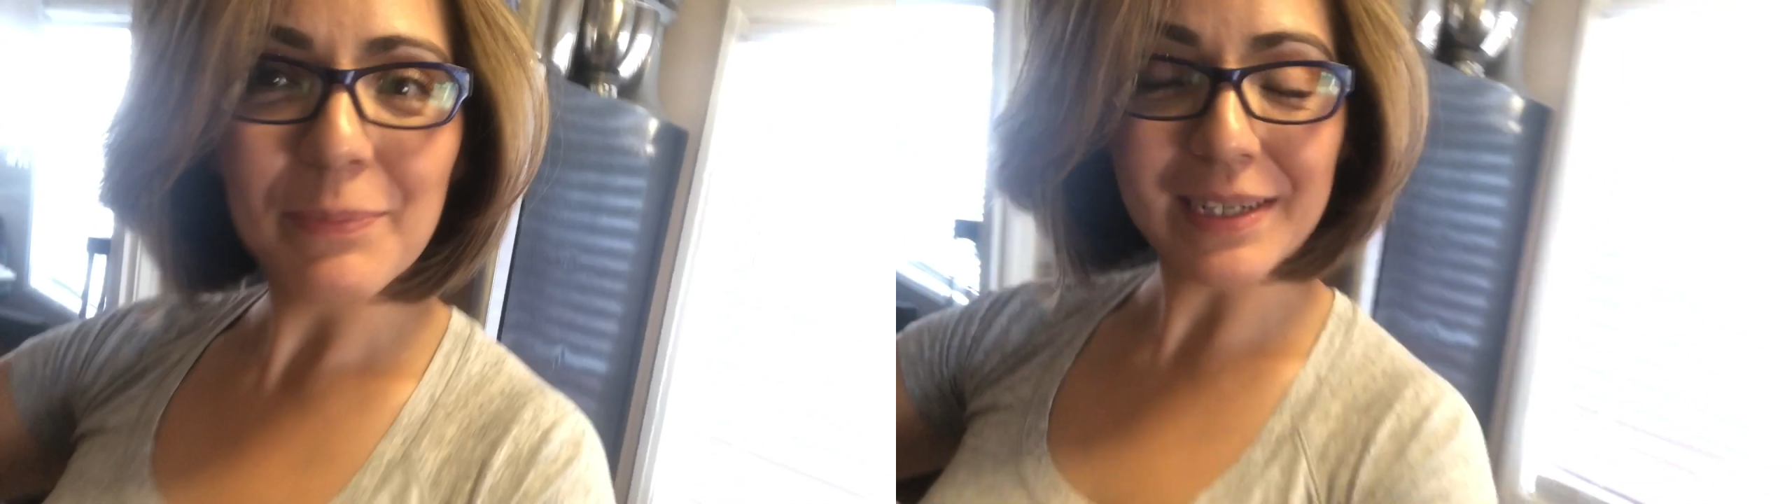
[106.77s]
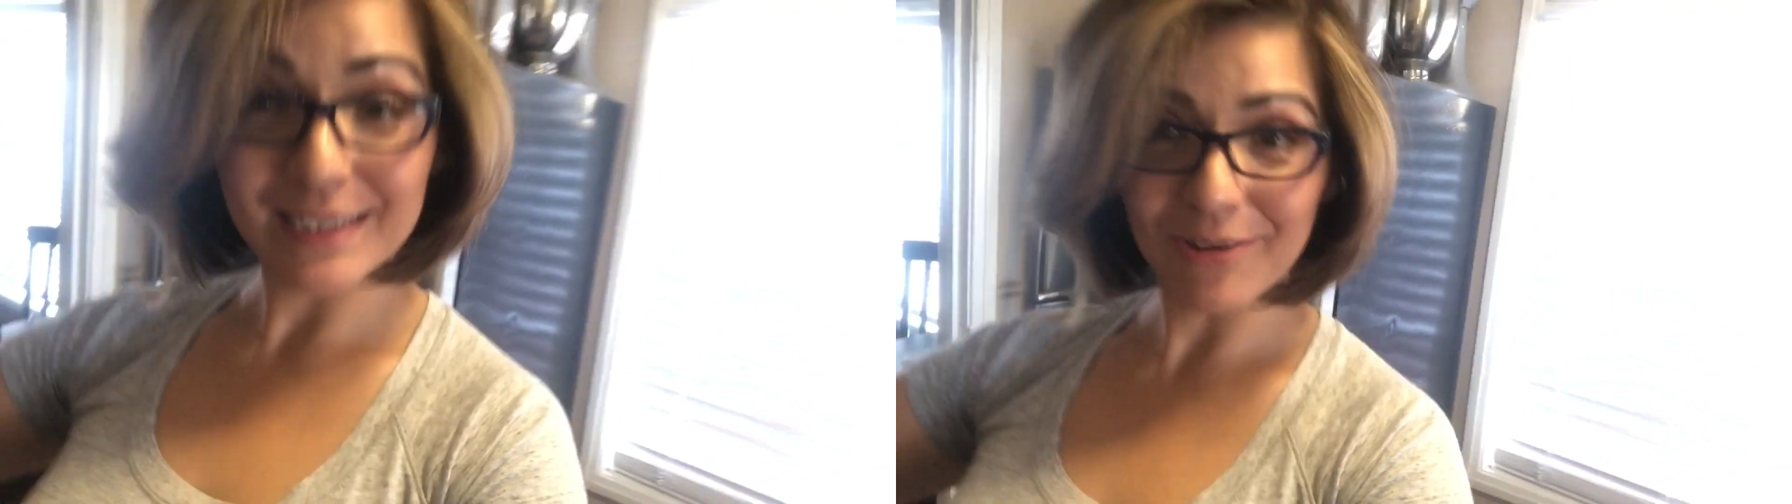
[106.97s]
But
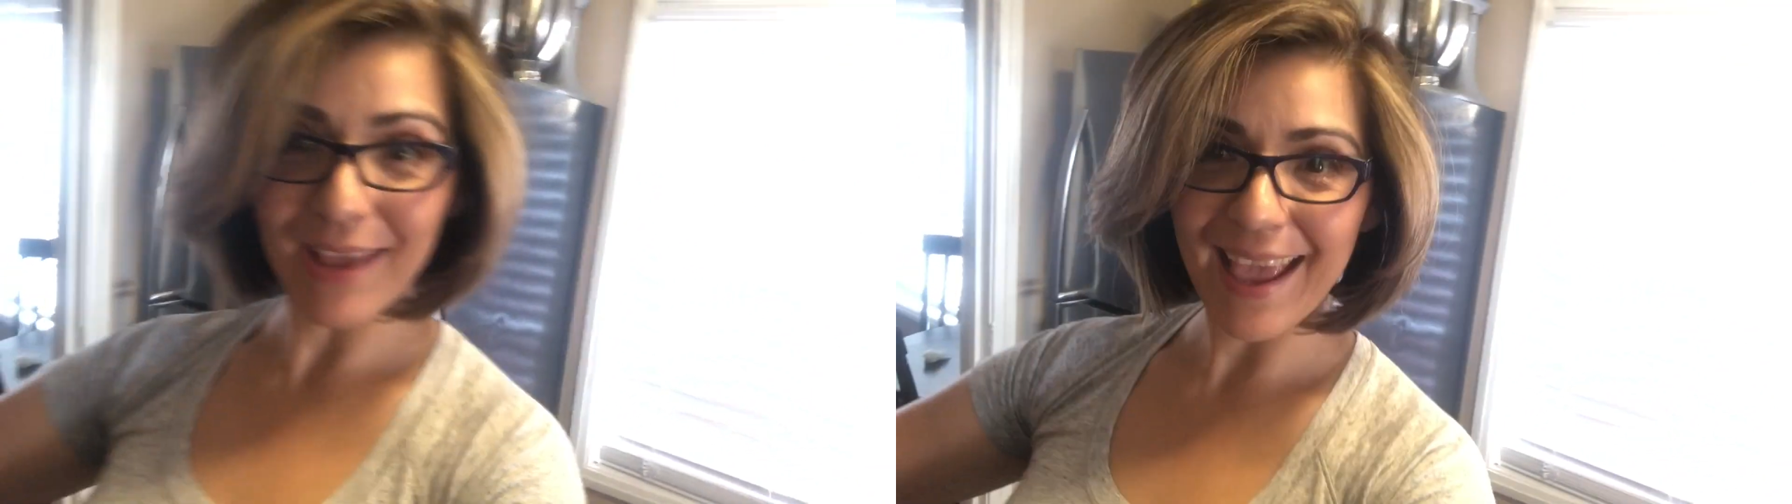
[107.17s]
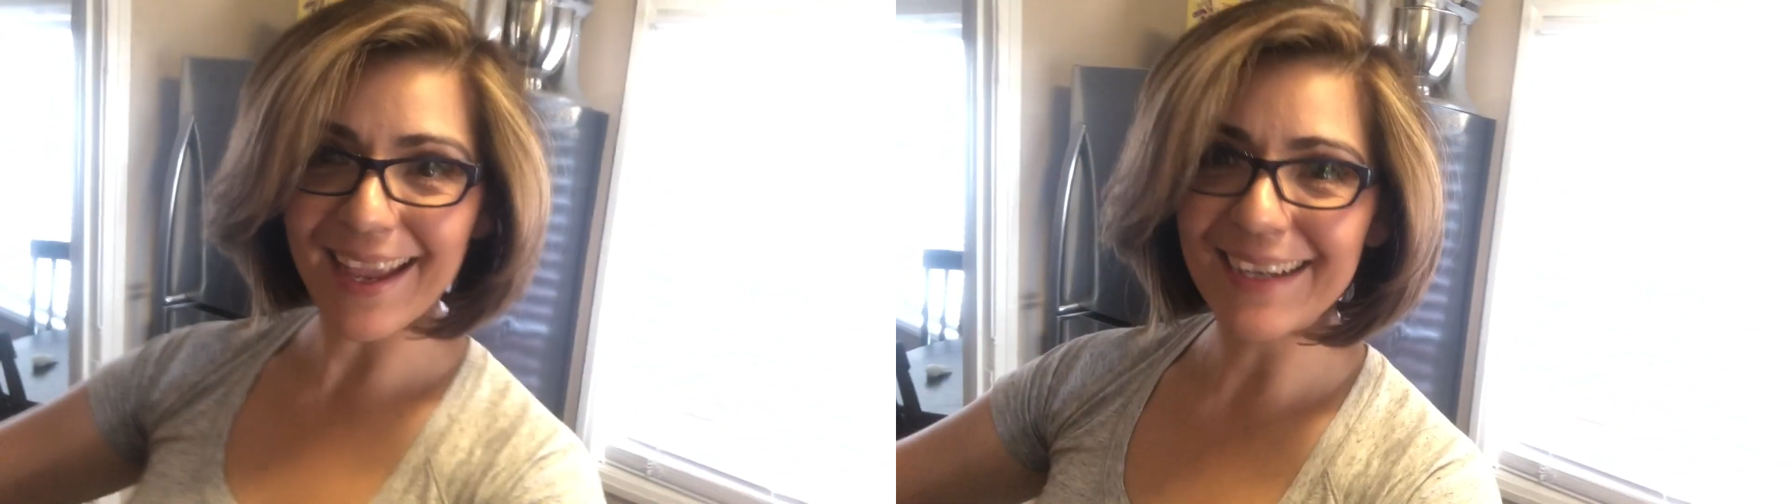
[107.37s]
it's
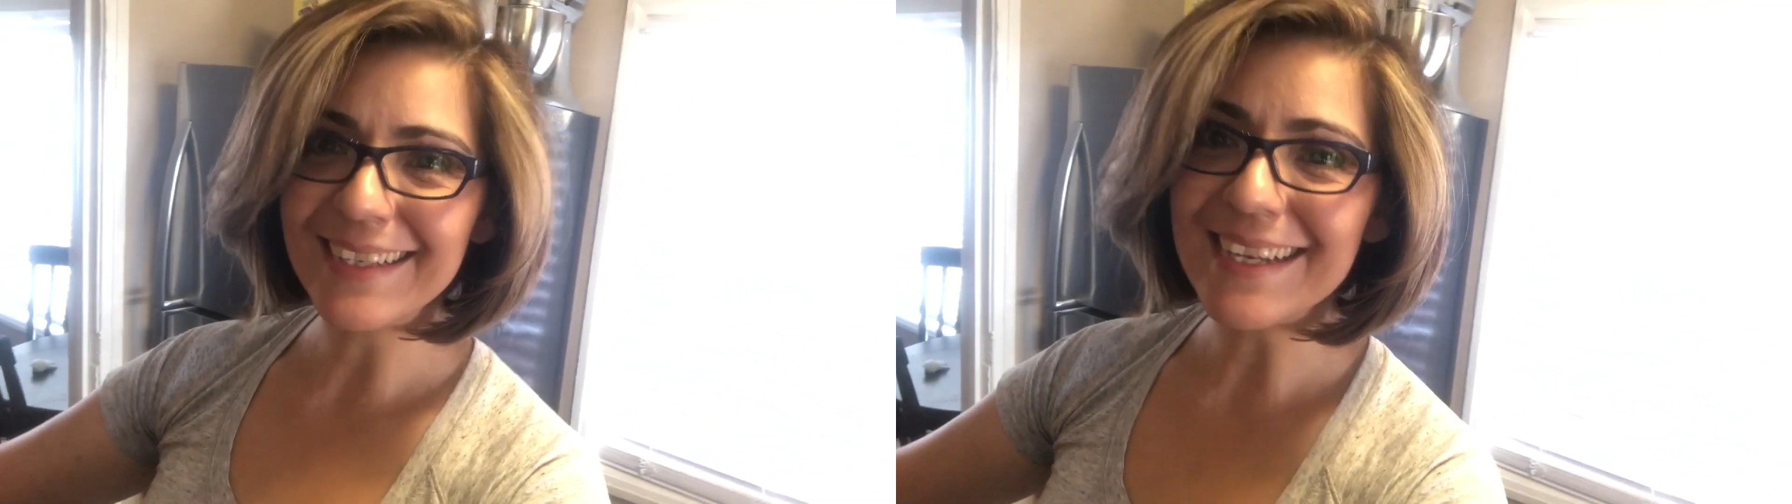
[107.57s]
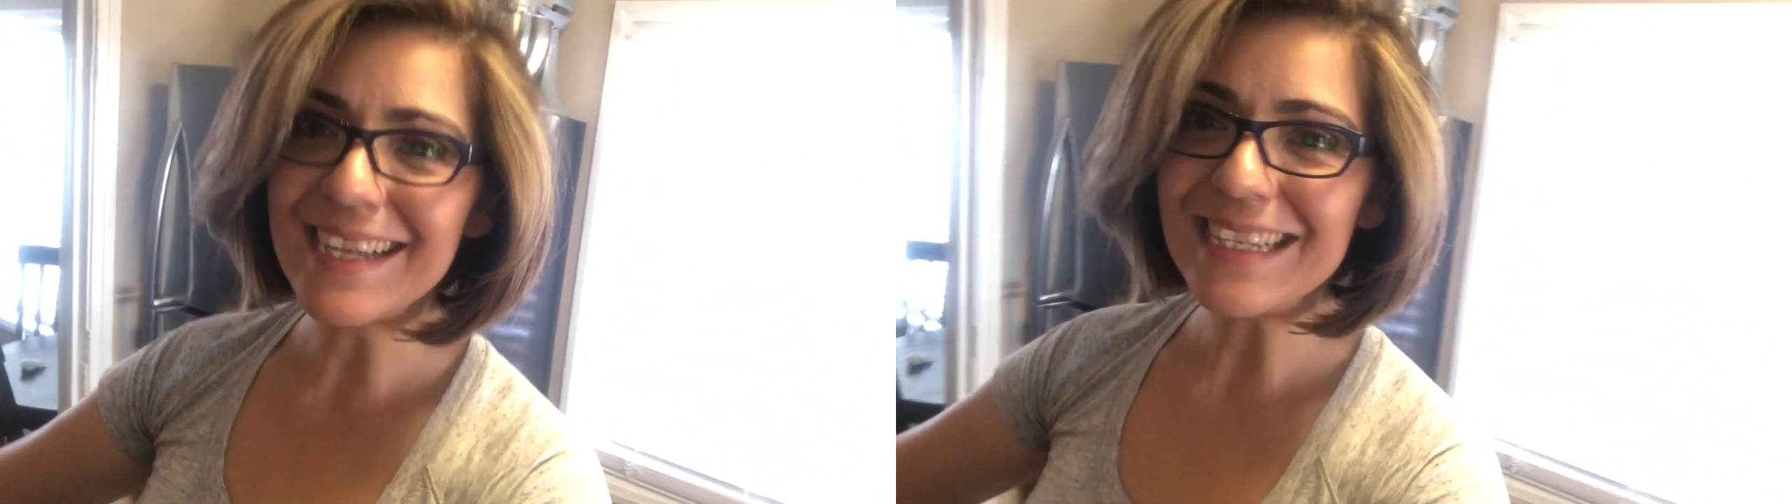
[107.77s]
okay
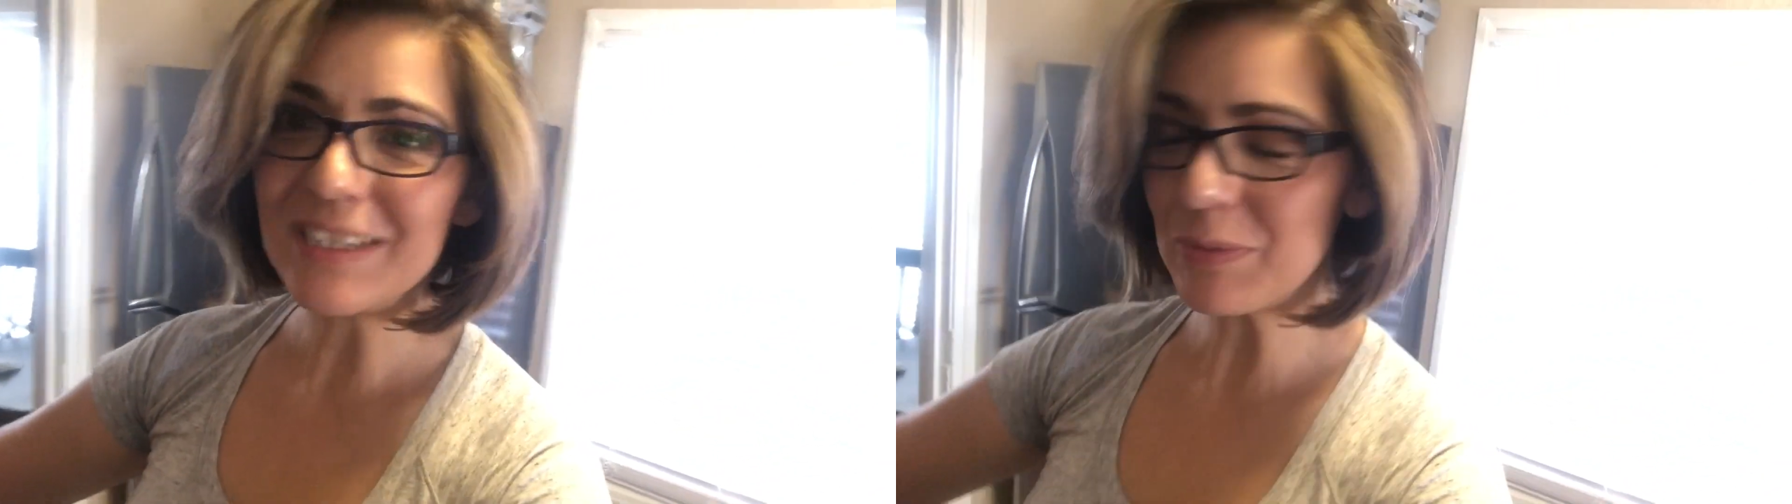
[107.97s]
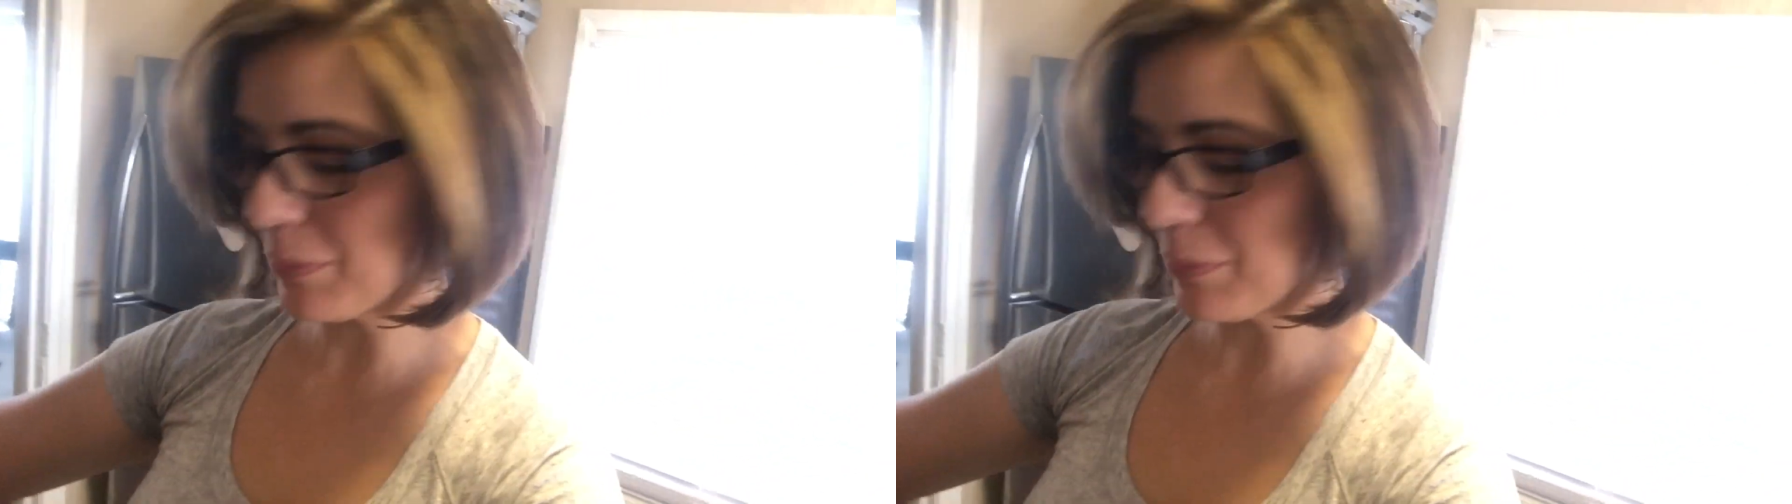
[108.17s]
because